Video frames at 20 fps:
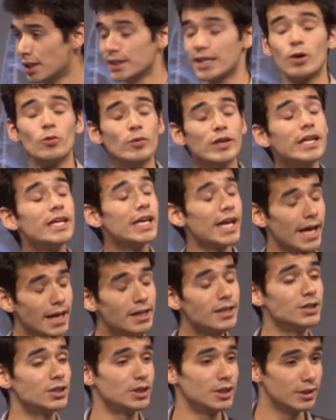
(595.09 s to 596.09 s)
that we can
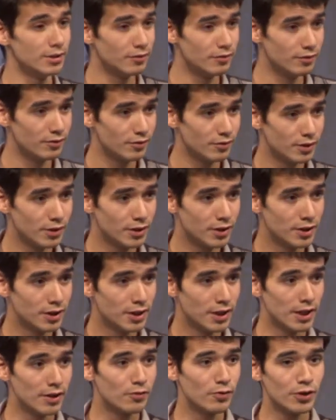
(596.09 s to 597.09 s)
achieve
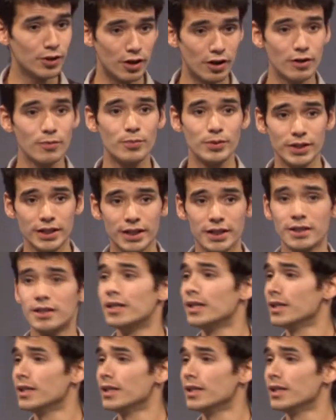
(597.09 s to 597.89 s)
if we are being